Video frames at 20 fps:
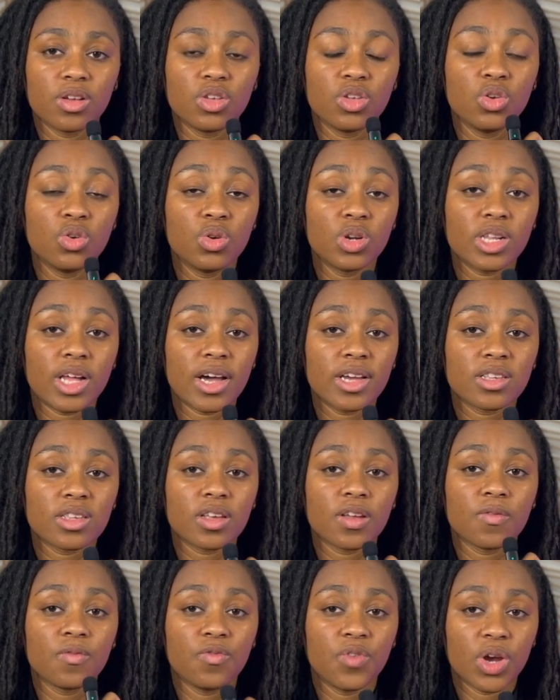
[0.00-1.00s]

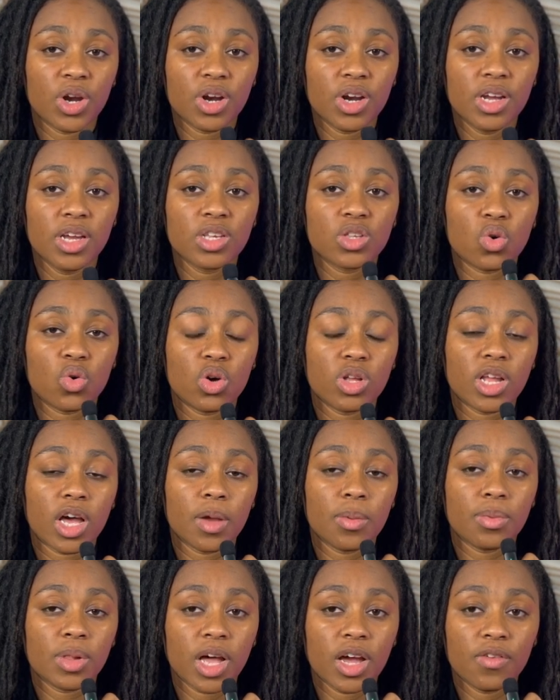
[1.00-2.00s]
Utilizing various
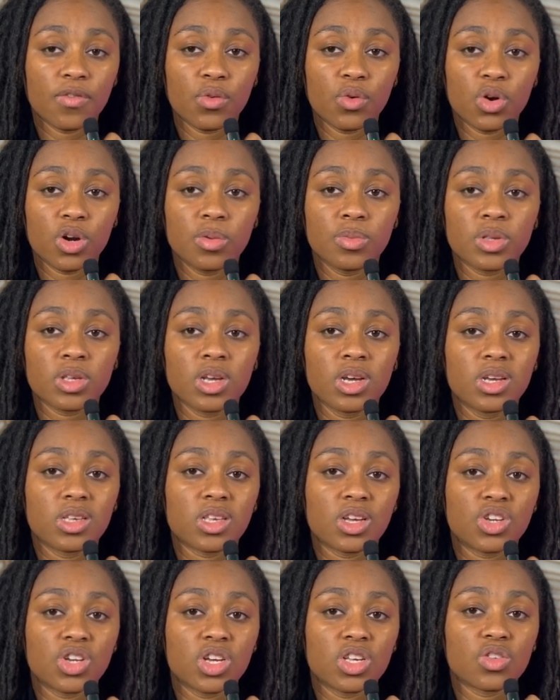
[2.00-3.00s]
online platforms
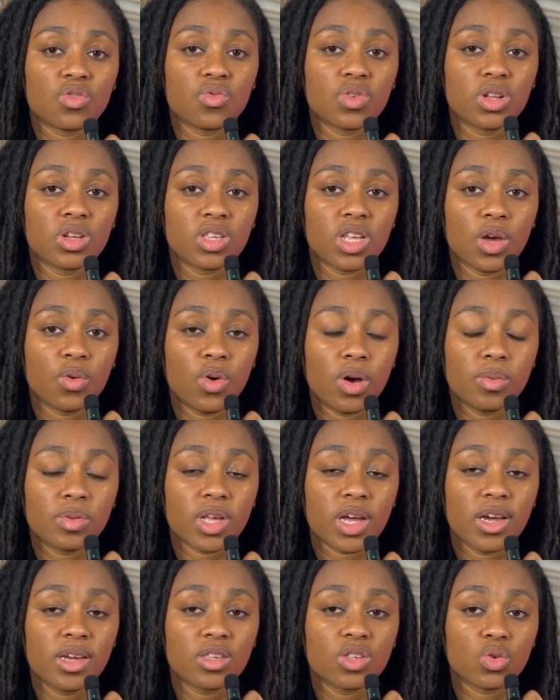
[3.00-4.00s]
such as real estate
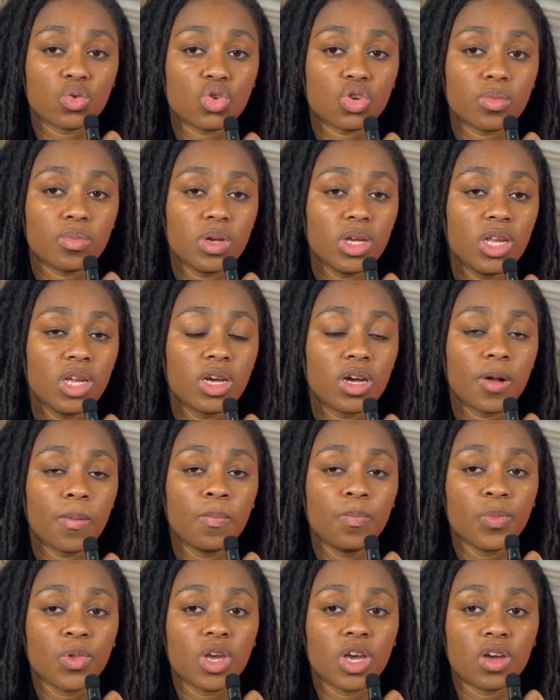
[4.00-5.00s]
websites, social media,
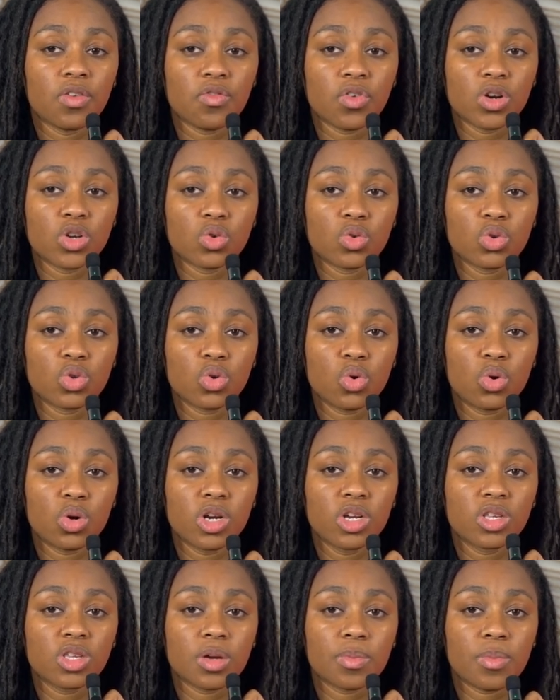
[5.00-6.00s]
and virtual
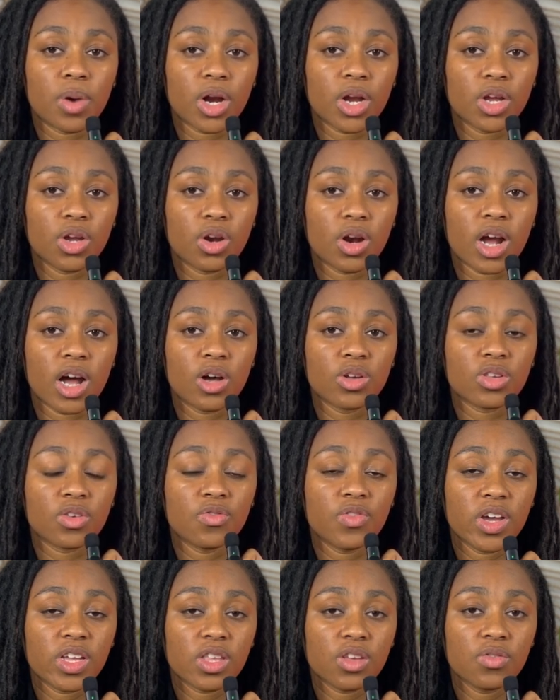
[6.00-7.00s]
tours to market your house
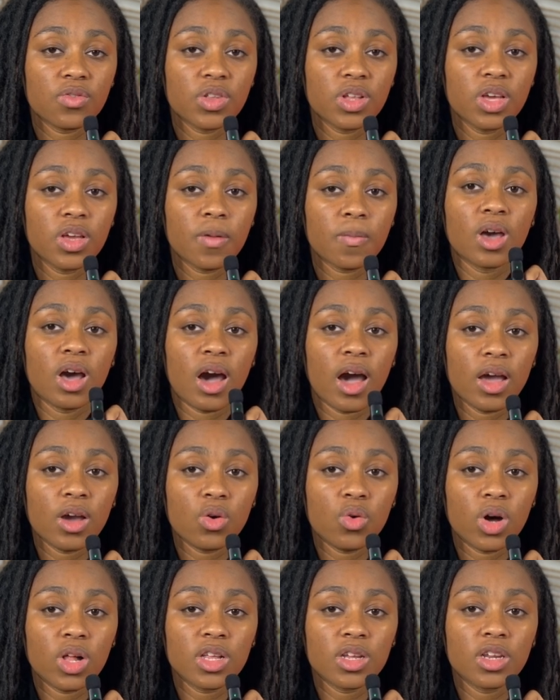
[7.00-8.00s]
effectively, high
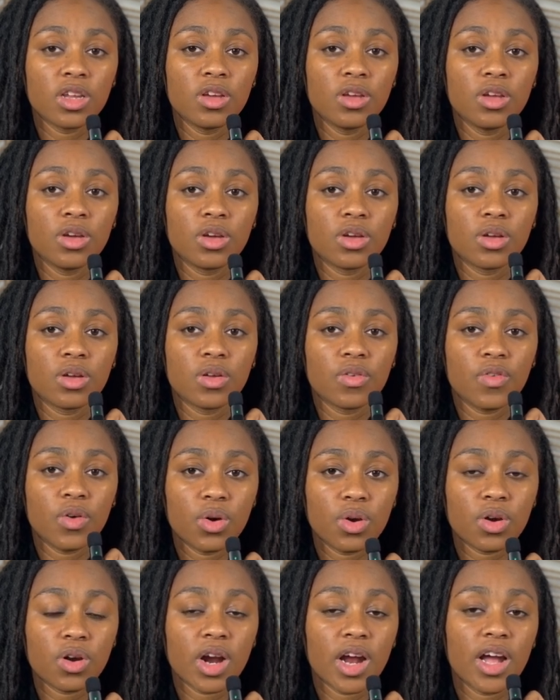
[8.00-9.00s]
quality
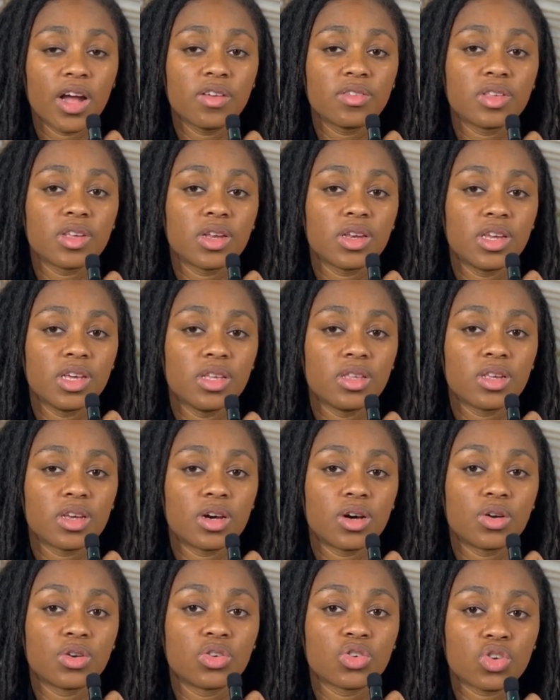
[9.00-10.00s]
Photographs,
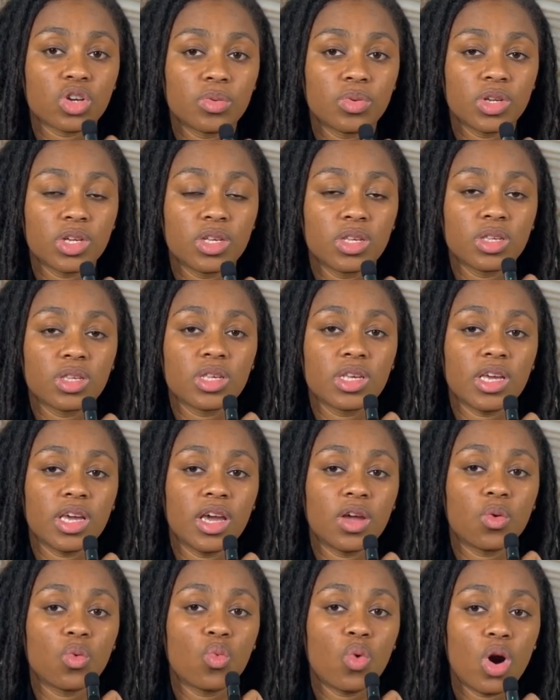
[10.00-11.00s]
detailed descriptions,
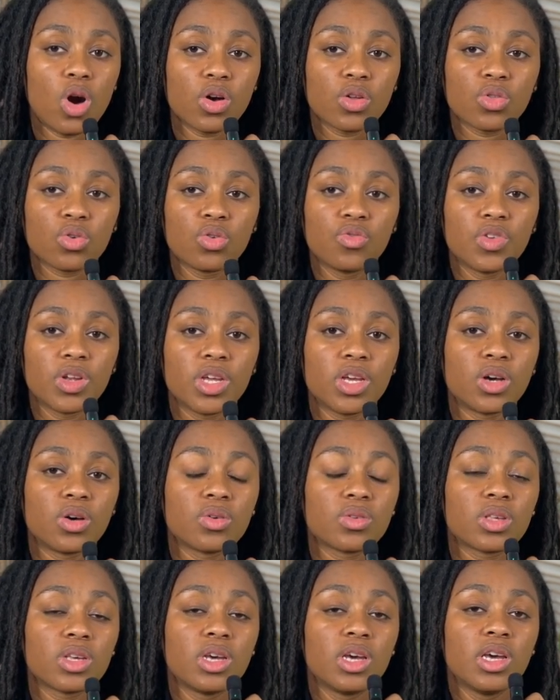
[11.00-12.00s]
and walkthrough
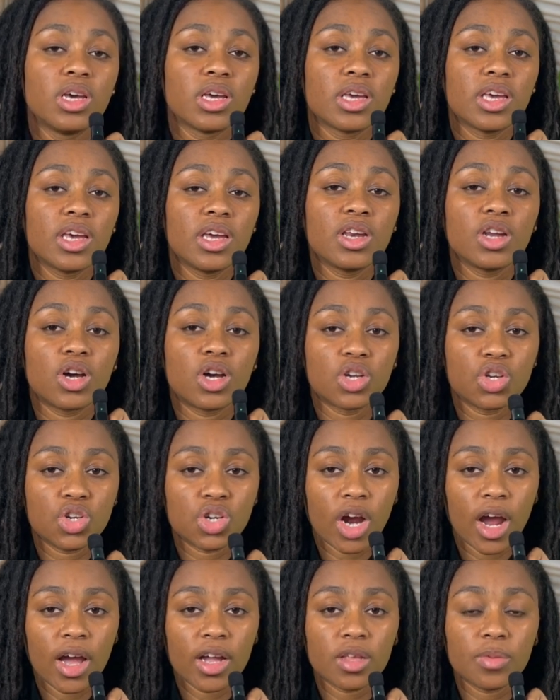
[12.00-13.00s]
videos can
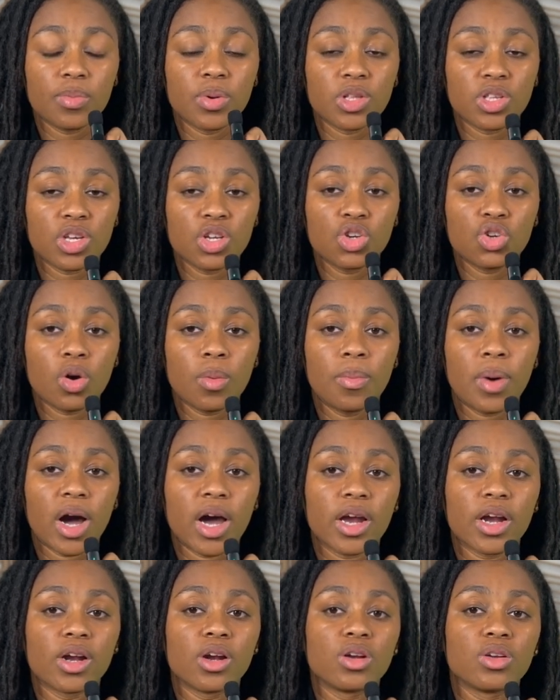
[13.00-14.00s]
attract potential
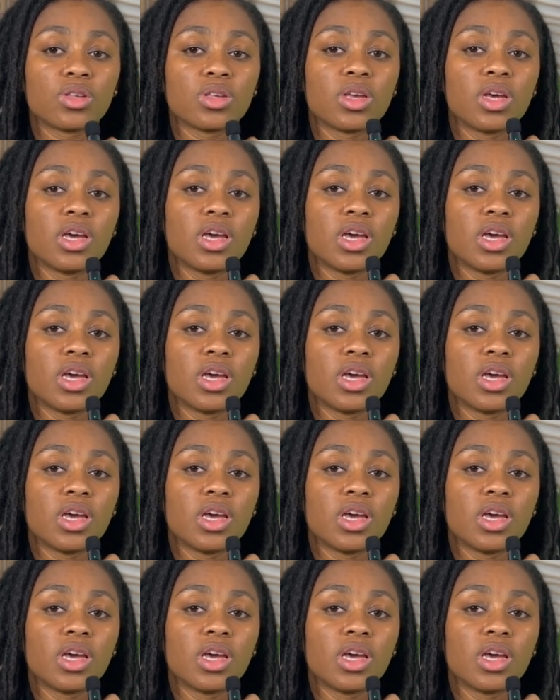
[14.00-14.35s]
buyers